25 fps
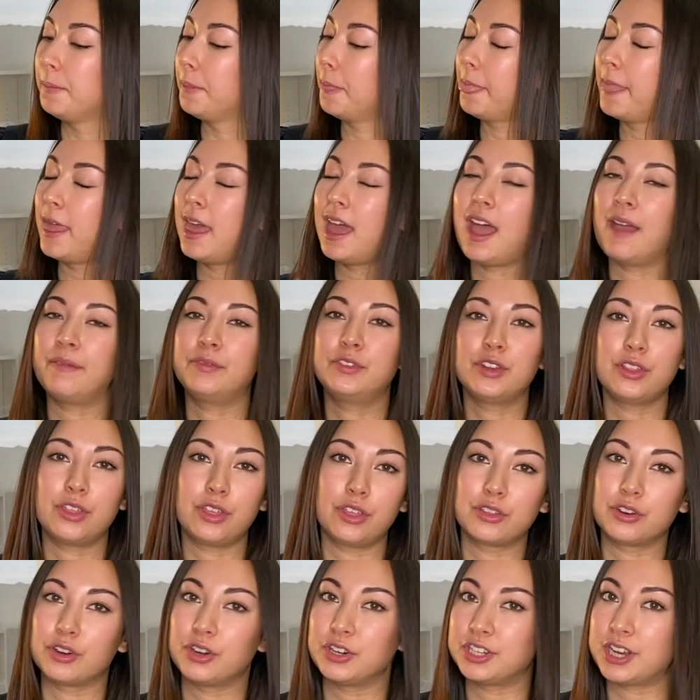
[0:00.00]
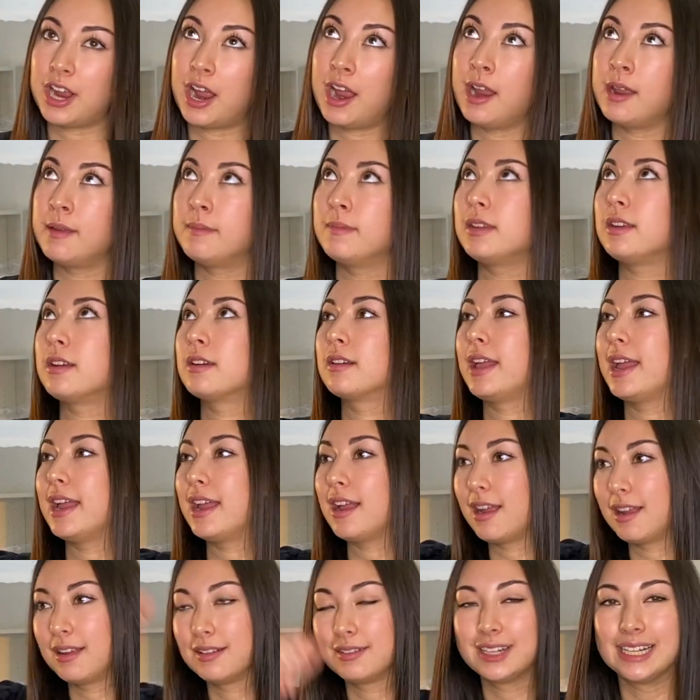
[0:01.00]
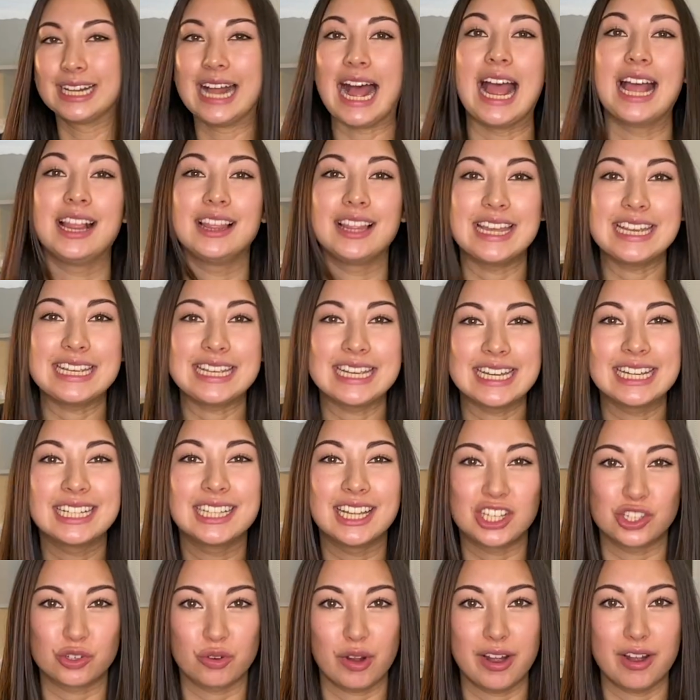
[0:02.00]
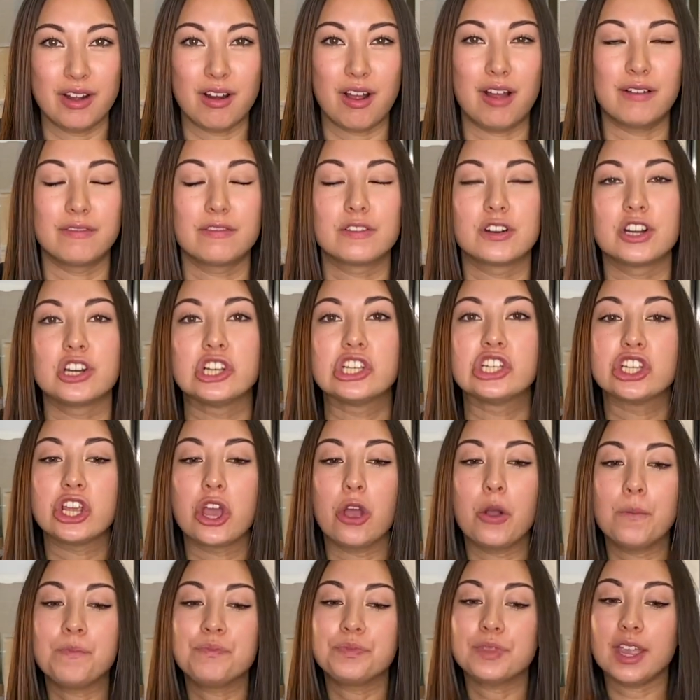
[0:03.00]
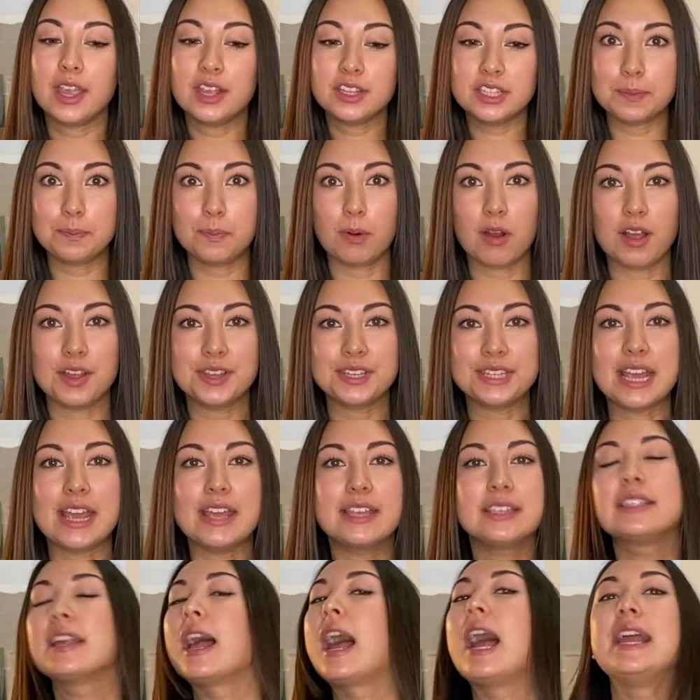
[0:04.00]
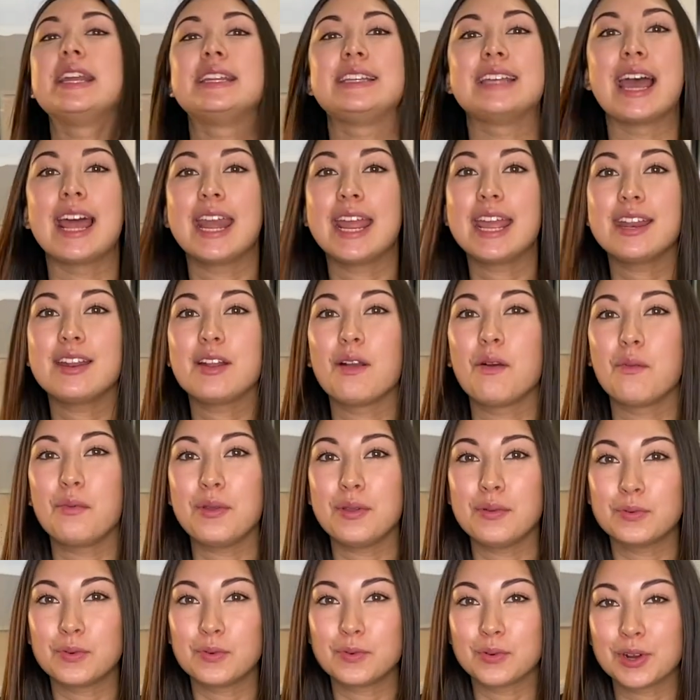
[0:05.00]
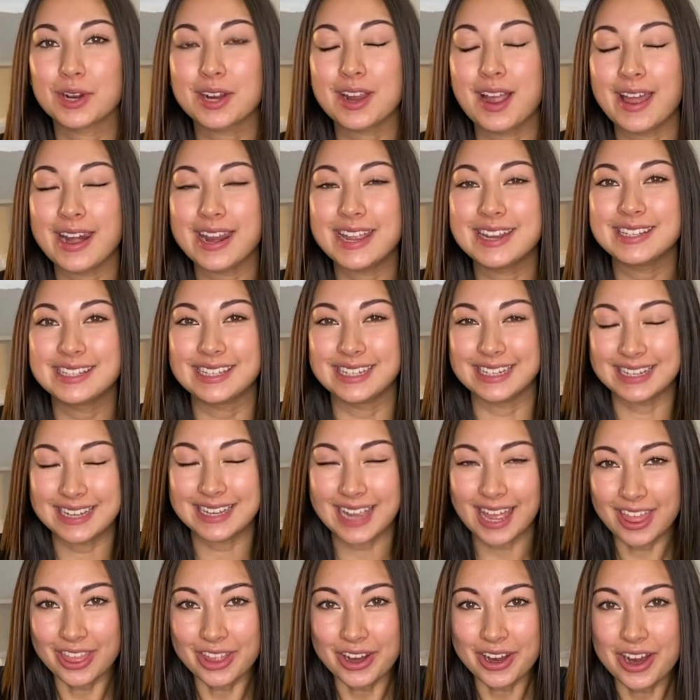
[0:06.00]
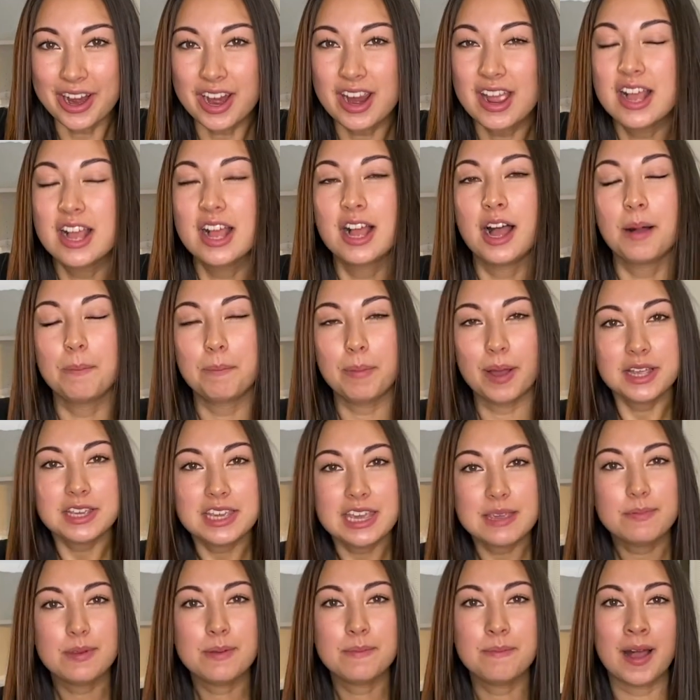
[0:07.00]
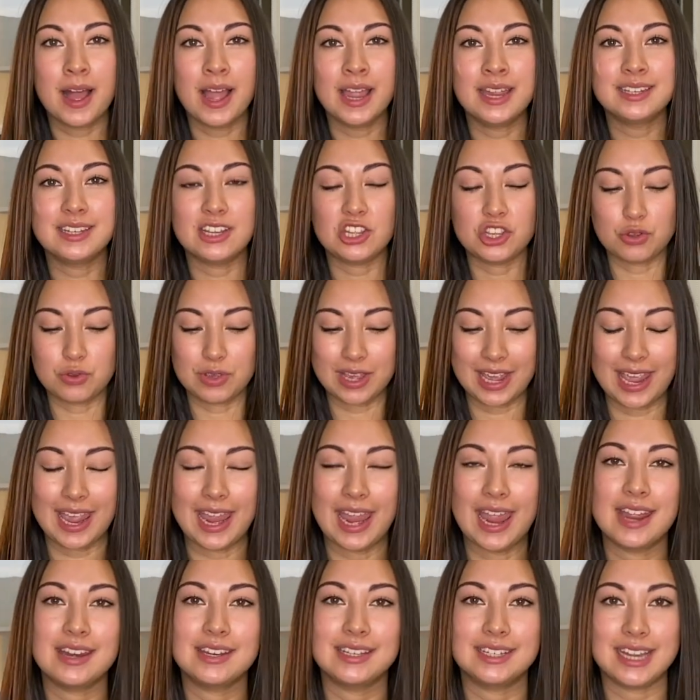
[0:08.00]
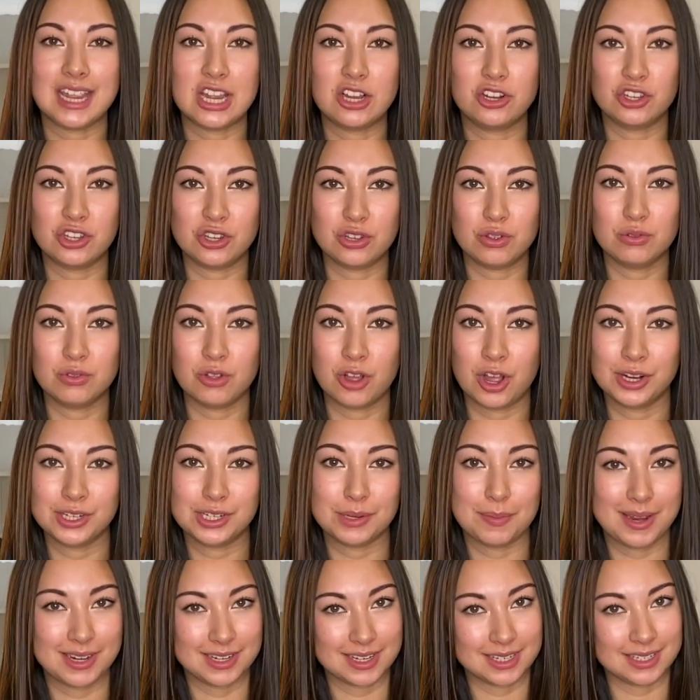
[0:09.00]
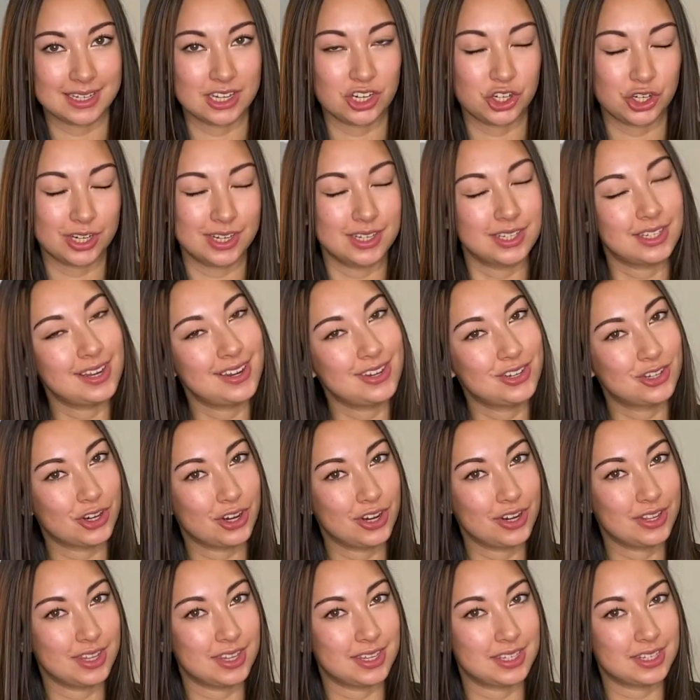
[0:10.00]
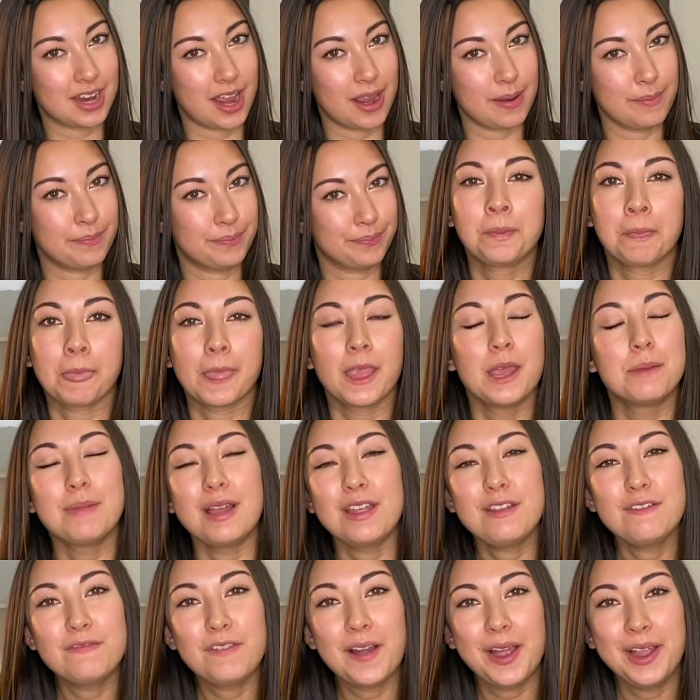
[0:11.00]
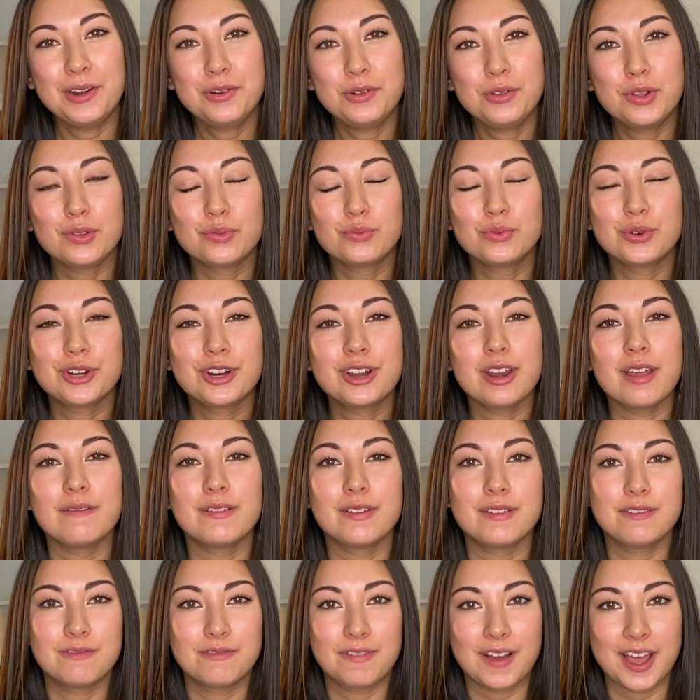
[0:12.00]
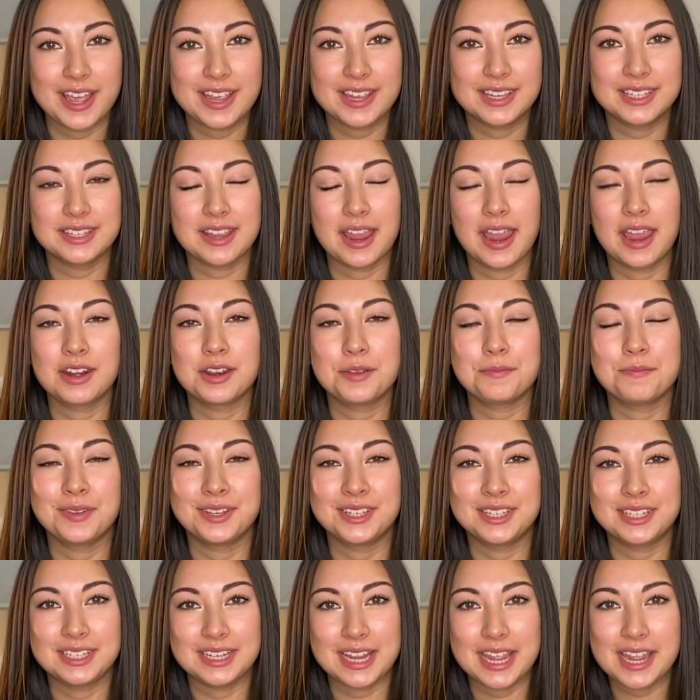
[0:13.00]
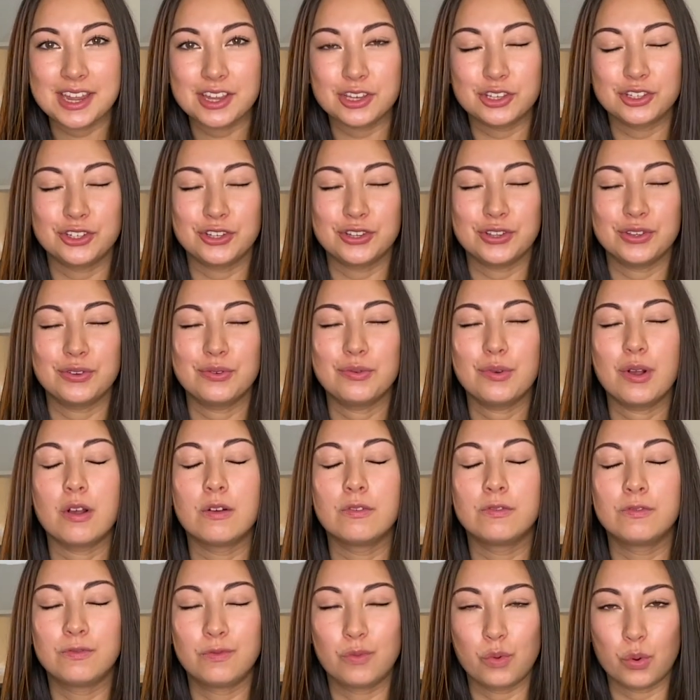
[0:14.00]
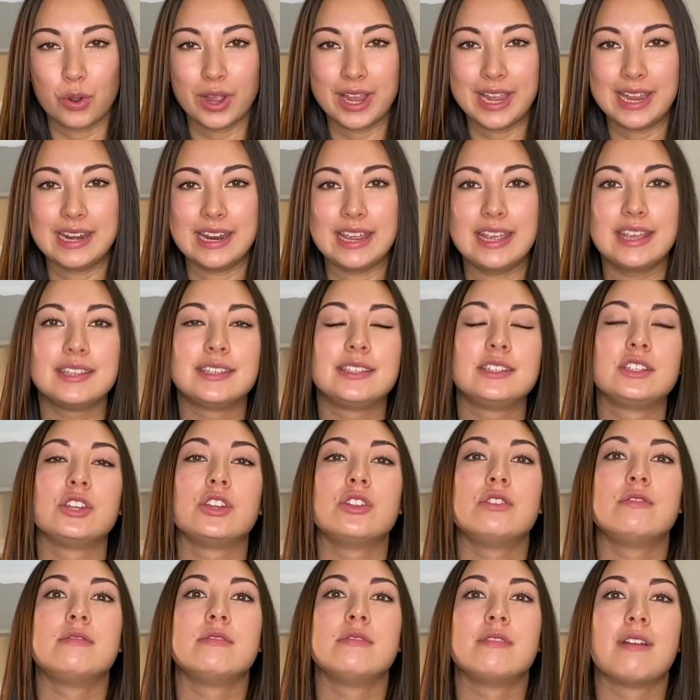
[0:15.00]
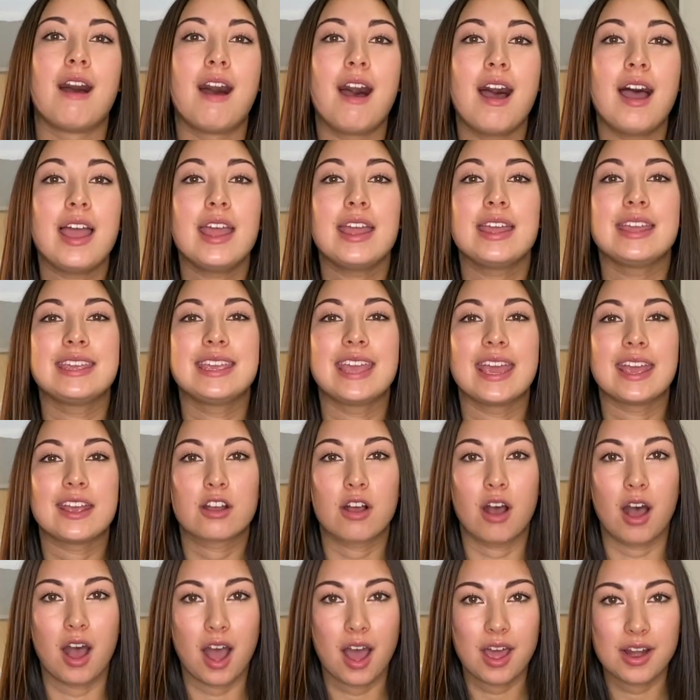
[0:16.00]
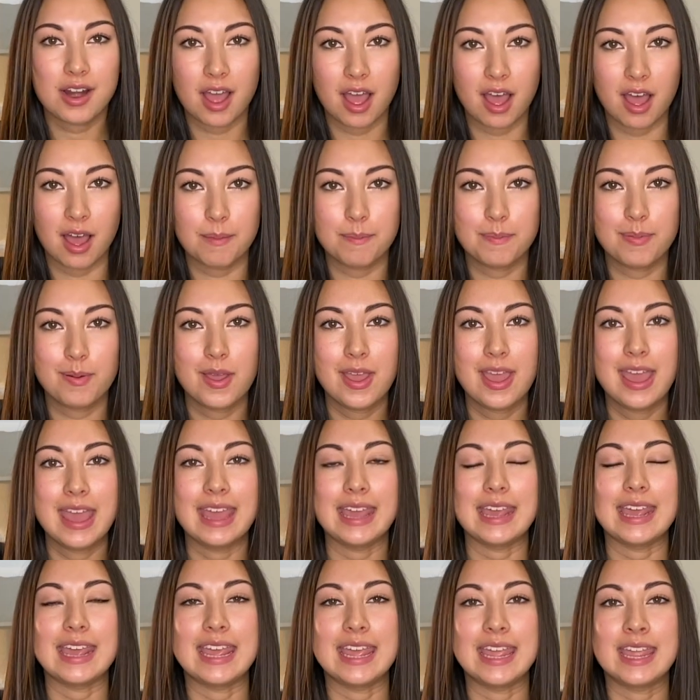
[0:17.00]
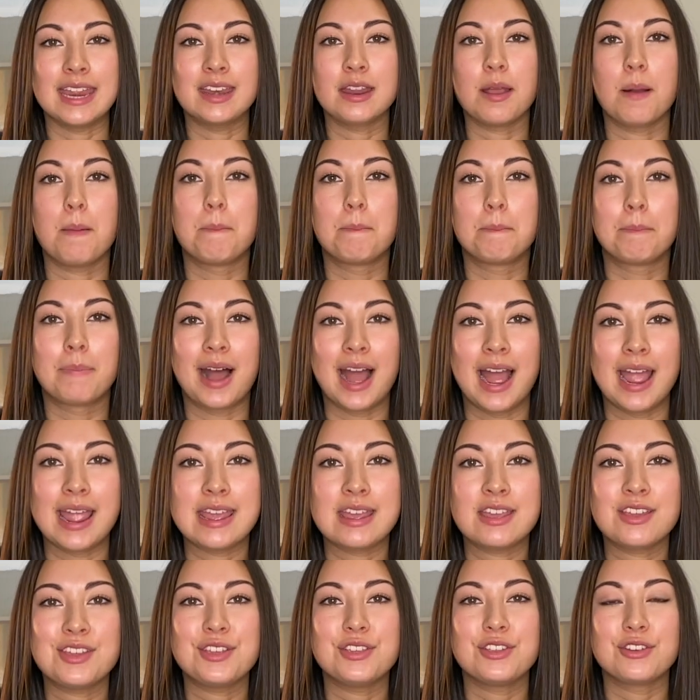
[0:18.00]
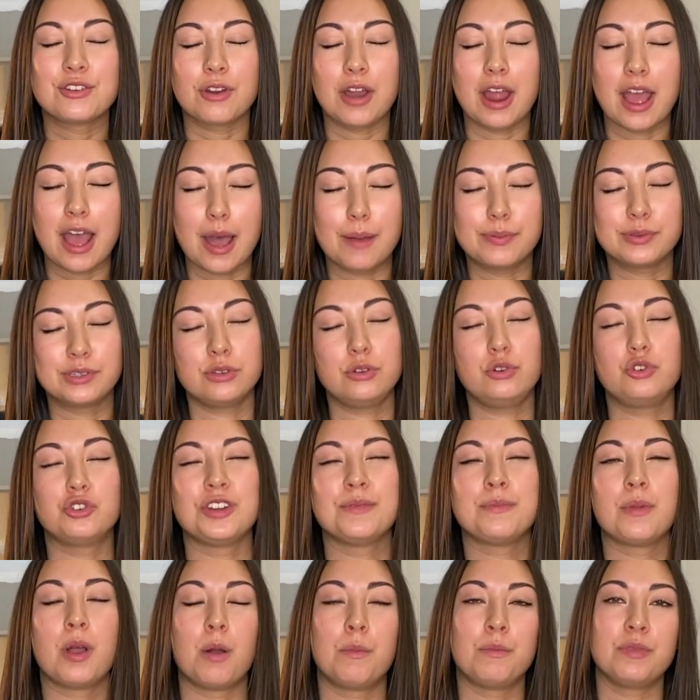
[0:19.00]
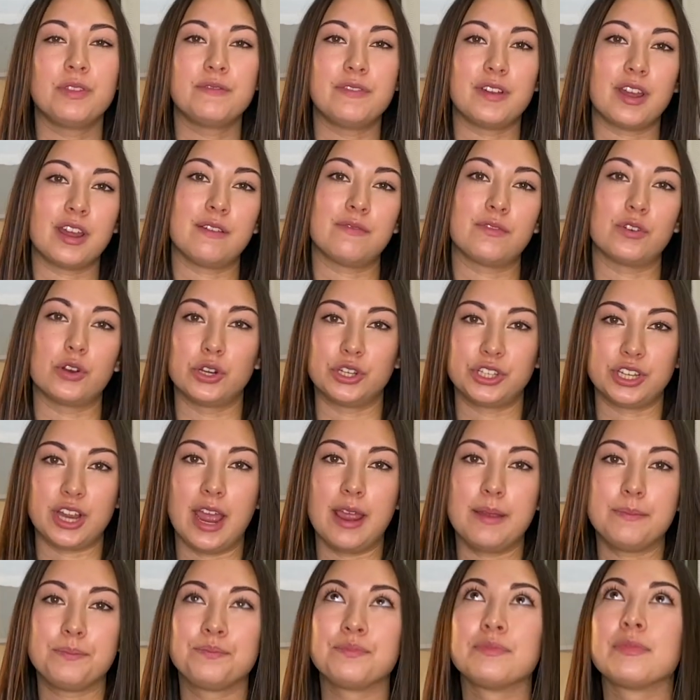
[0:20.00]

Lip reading: After the third time, you're like, I like it, let's write an offer. So it's a process, I get it, we will work at it together, but keep in mind, you can't take too long to make decisions during this time. My final word of advice and a mistake to avoid is to not get caught up in buying your absolute dream home the very first time.